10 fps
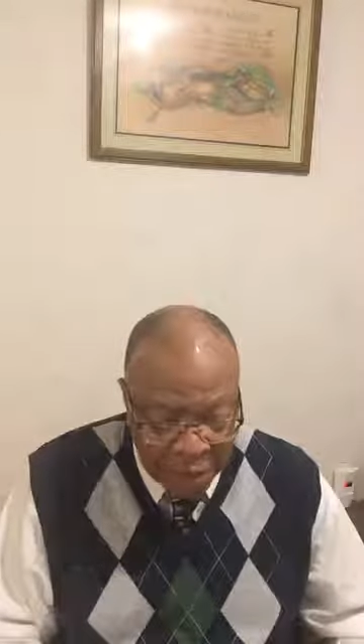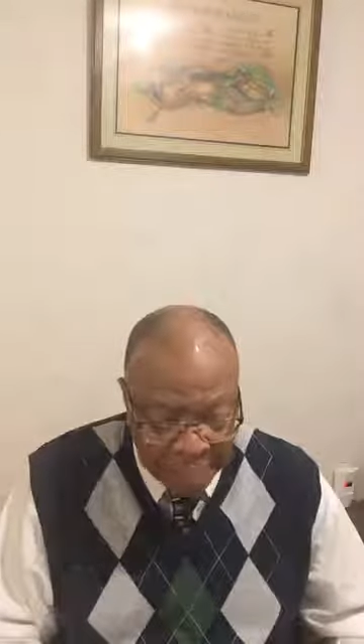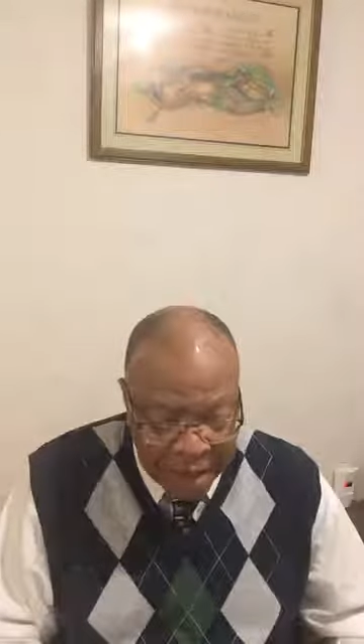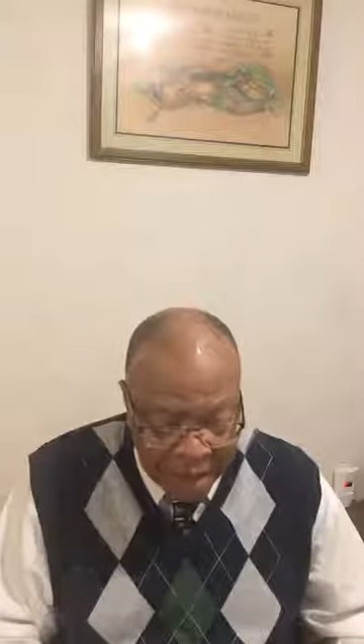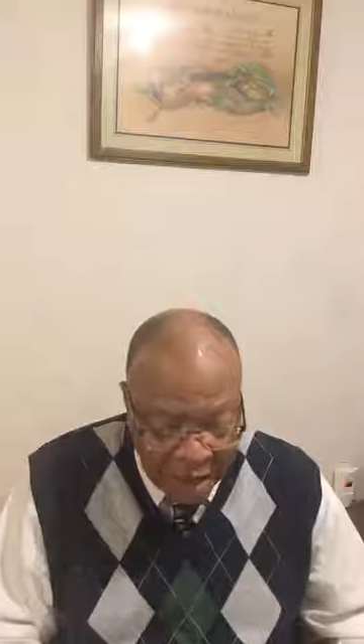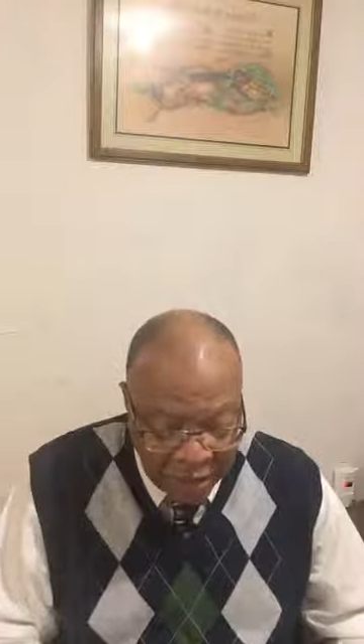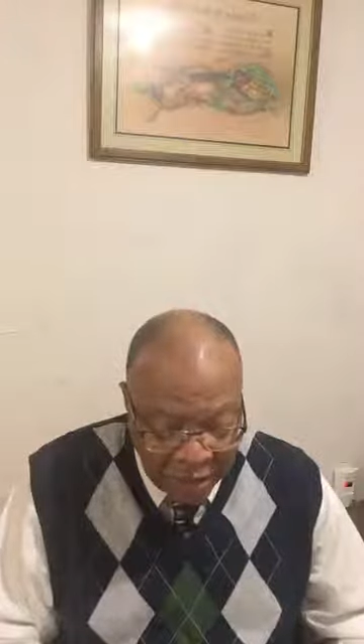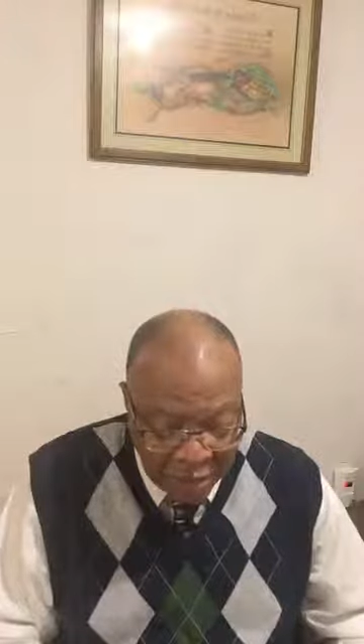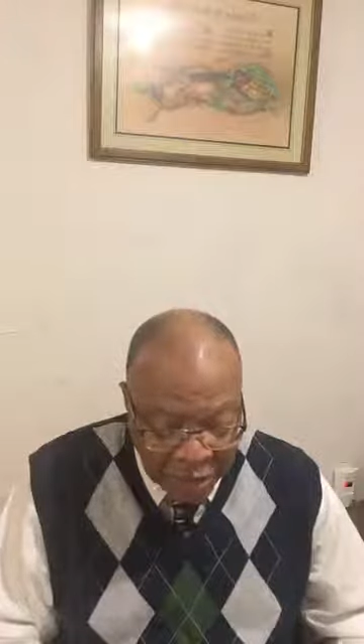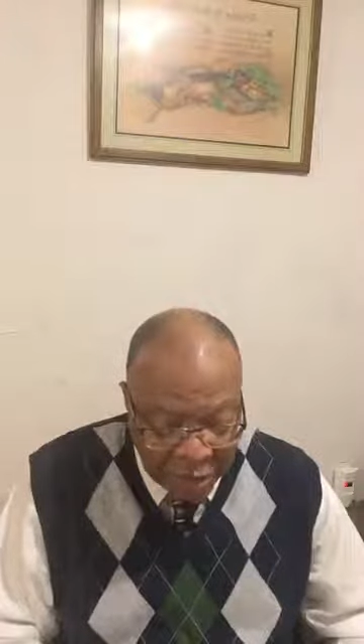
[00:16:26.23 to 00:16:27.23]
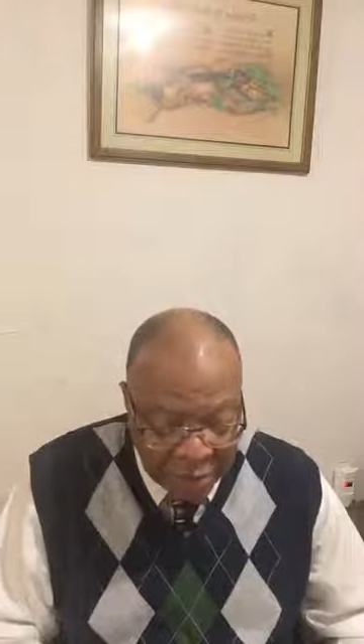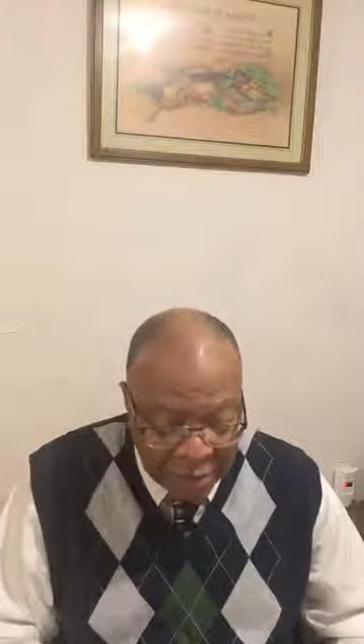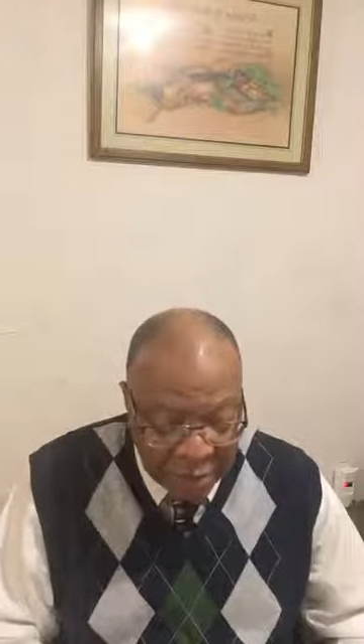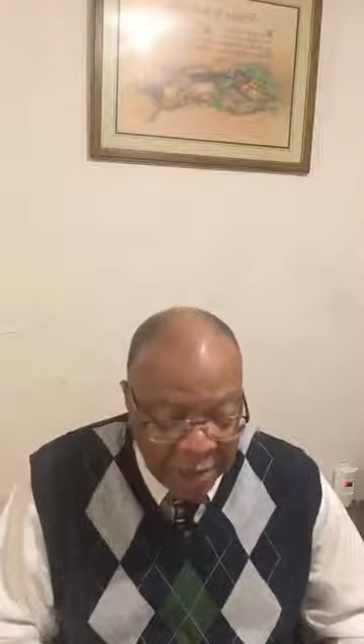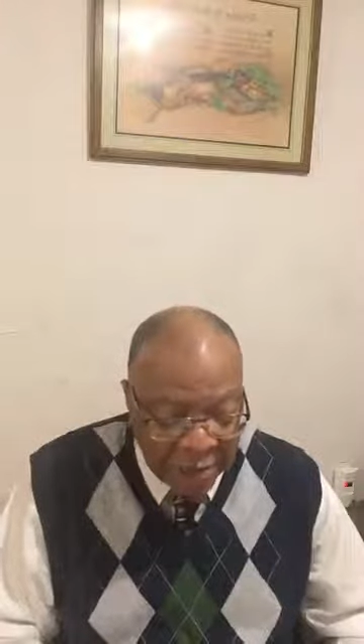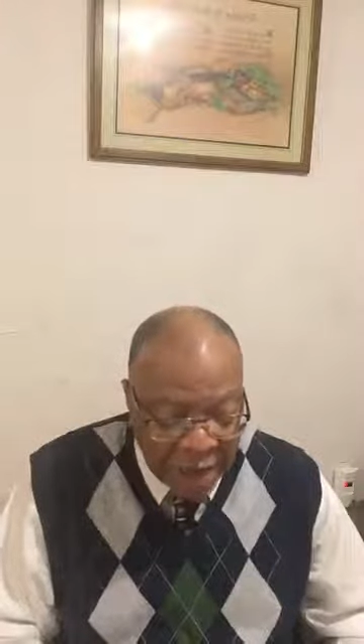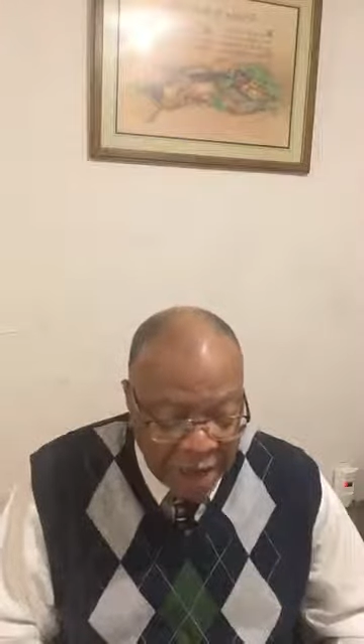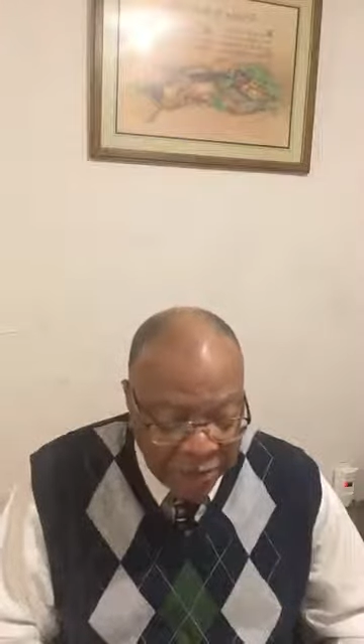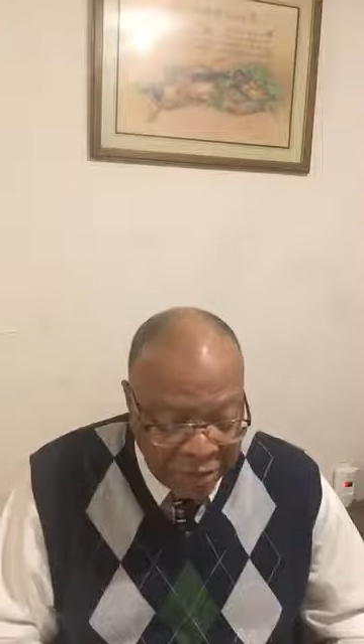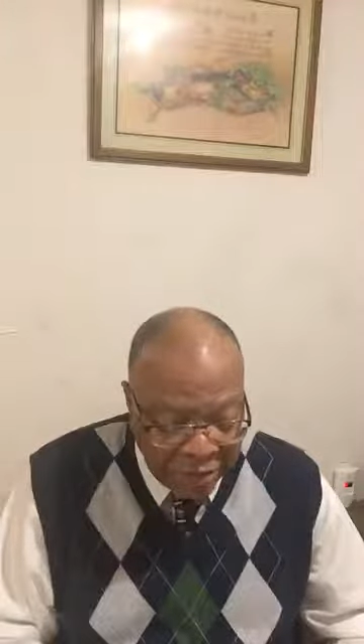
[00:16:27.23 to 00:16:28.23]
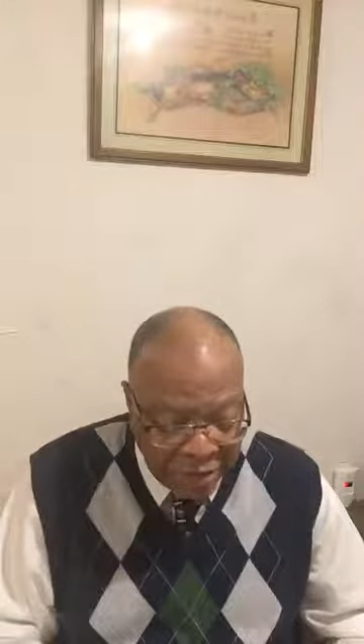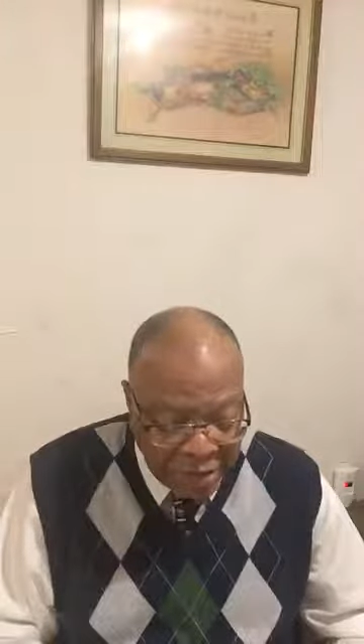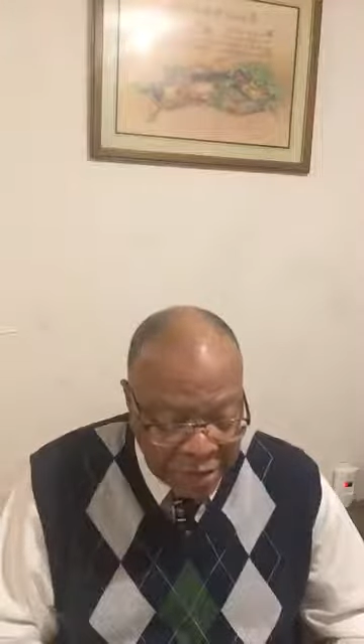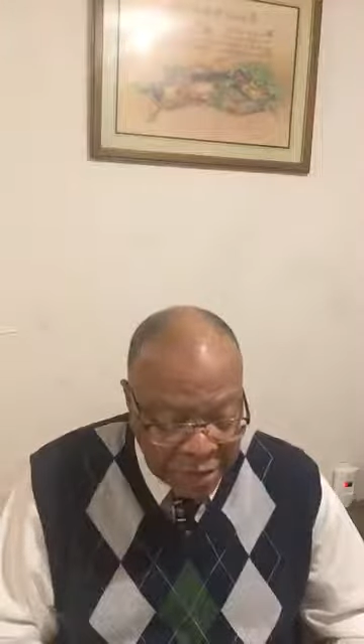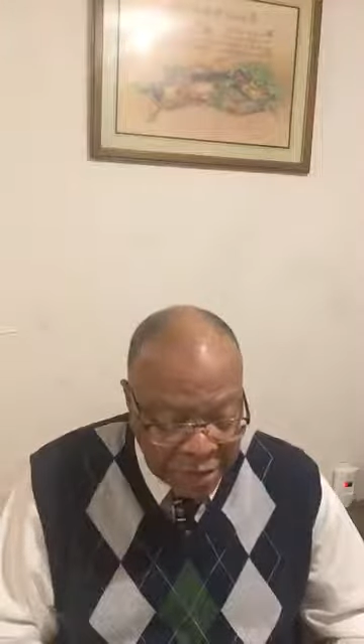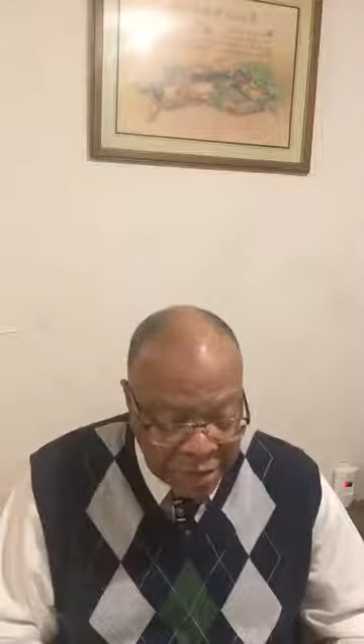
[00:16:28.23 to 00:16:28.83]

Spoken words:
My covenant was with him of life and peace,